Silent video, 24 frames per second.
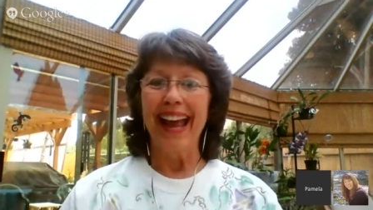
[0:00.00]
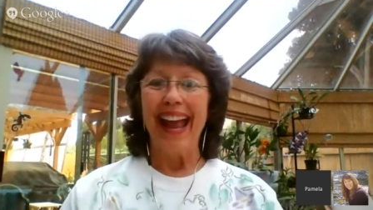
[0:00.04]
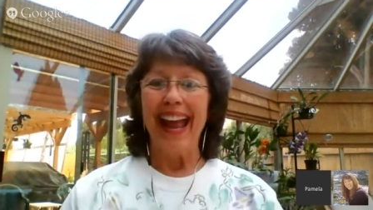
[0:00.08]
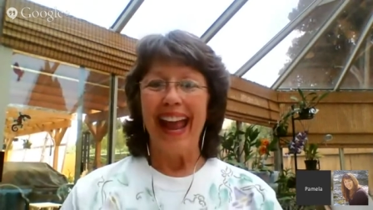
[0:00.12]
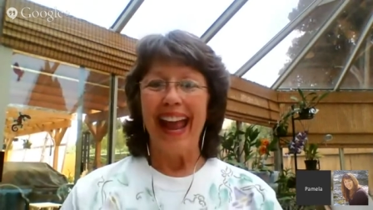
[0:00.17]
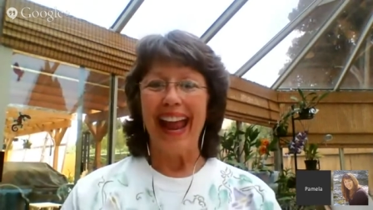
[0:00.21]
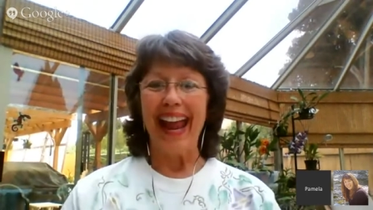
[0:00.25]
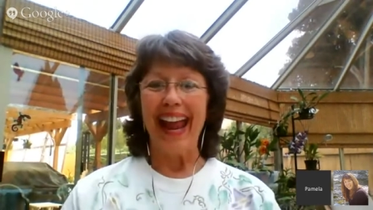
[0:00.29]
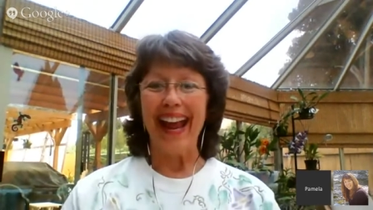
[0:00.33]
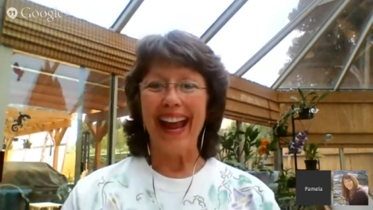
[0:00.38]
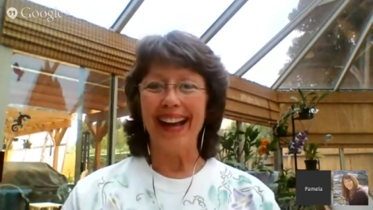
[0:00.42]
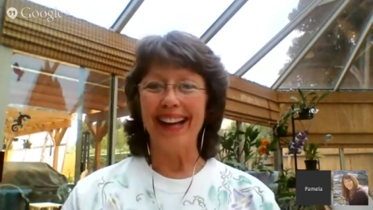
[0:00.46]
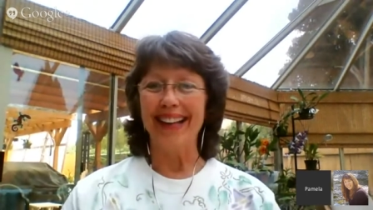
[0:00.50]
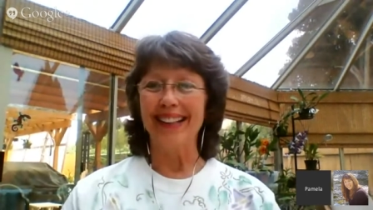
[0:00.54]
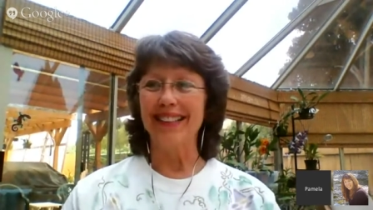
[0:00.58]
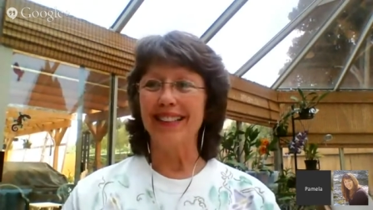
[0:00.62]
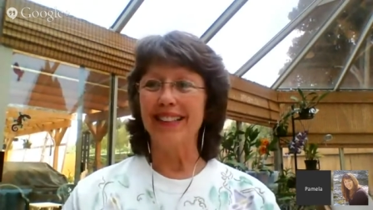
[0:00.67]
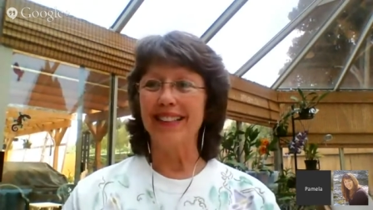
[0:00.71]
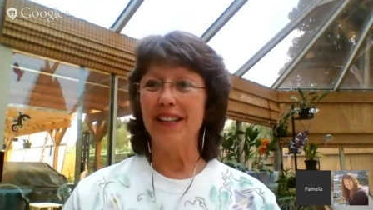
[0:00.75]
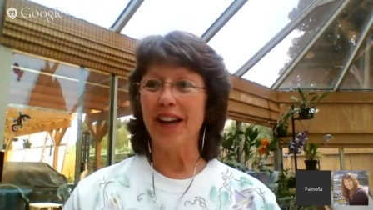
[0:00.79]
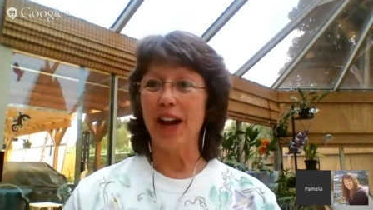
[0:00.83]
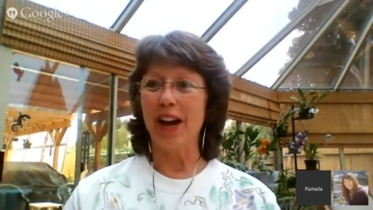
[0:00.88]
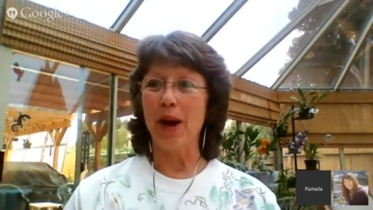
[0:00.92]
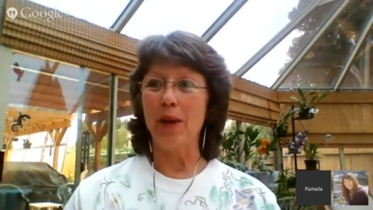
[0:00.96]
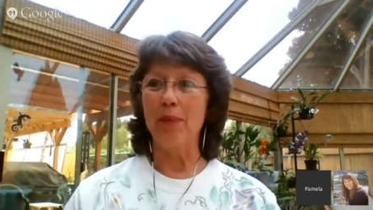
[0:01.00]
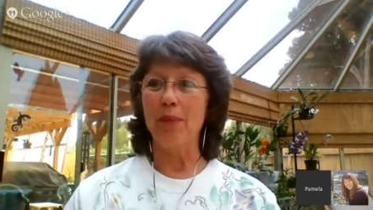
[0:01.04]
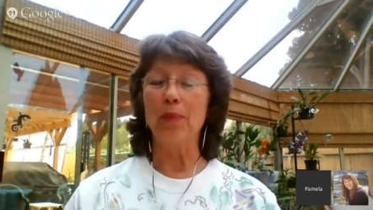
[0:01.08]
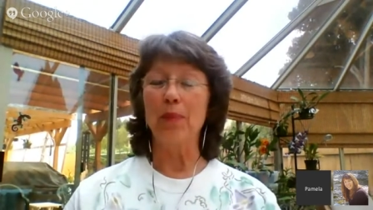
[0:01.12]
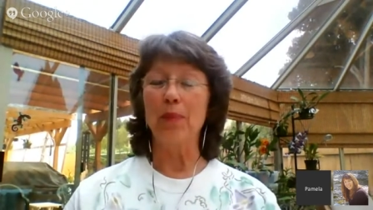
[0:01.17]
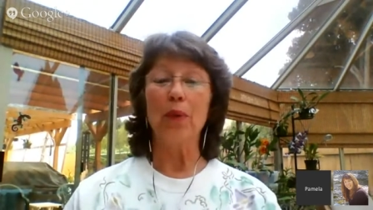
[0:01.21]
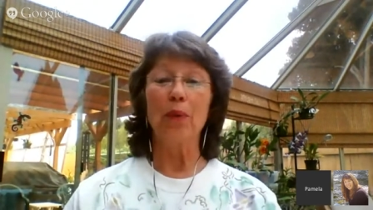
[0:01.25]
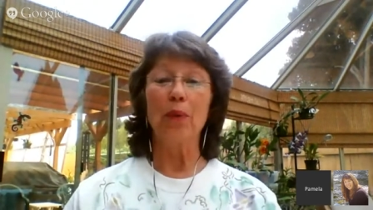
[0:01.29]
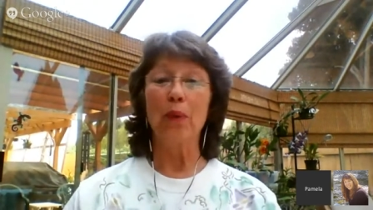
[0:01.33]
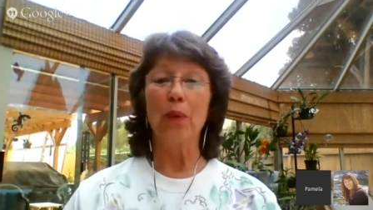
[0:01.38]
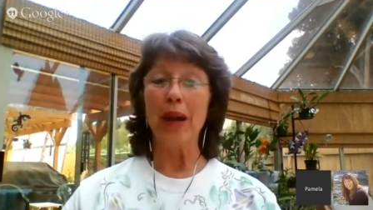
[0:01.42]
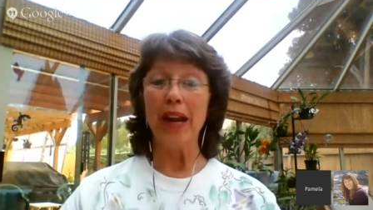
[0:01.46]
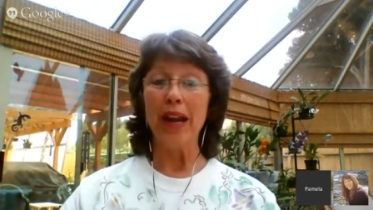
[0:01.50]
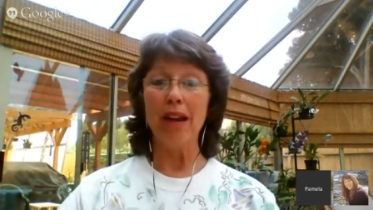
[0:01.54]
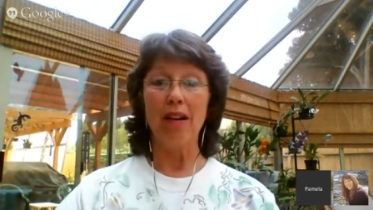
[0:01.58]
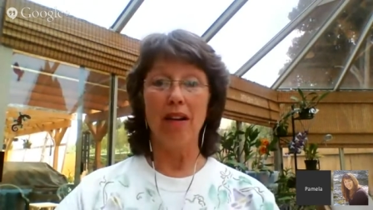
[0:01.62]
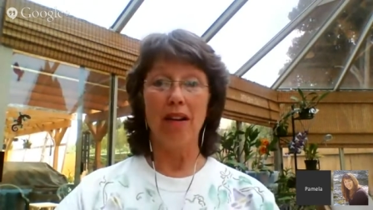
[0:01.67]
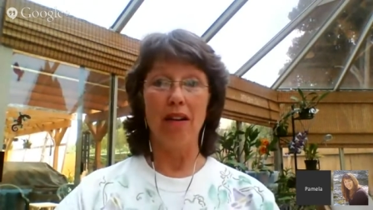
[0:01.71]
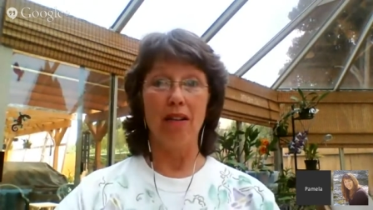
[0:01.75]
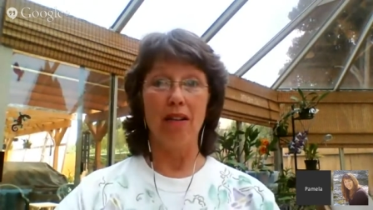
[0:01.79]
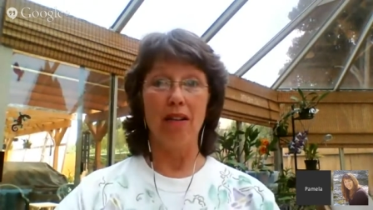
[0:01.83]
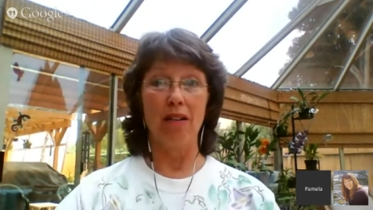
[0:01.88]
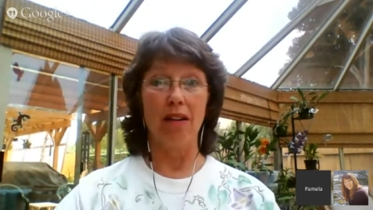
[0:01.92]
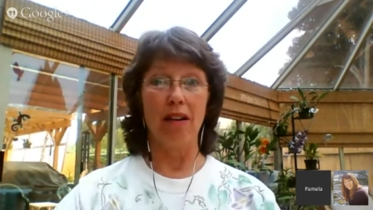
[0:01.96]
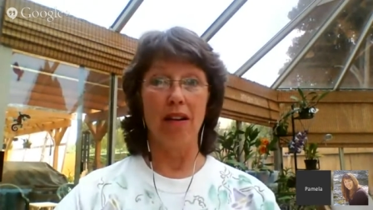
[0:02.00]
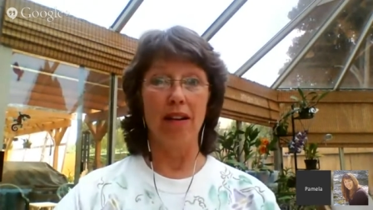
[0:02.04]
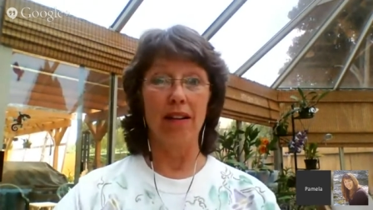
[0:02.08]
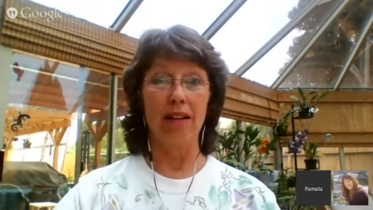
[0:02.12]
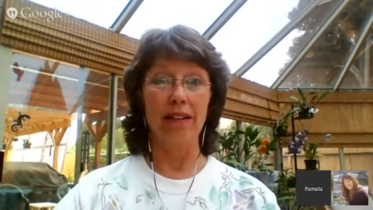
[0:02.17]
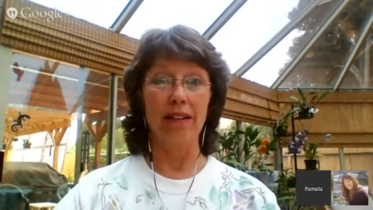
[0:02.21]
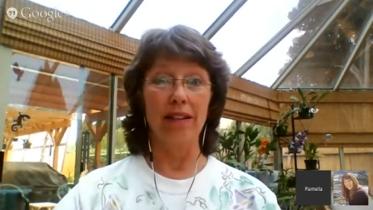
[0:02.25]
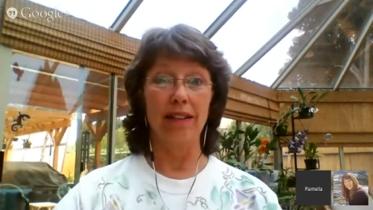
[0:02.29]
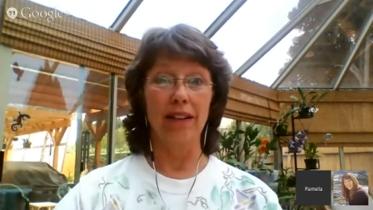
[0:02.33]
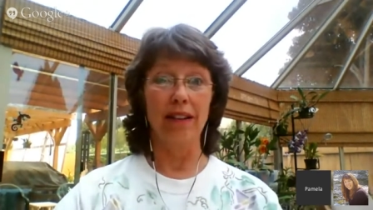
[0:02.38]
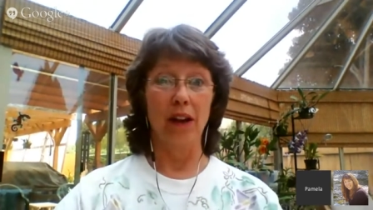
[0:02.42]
and um, we are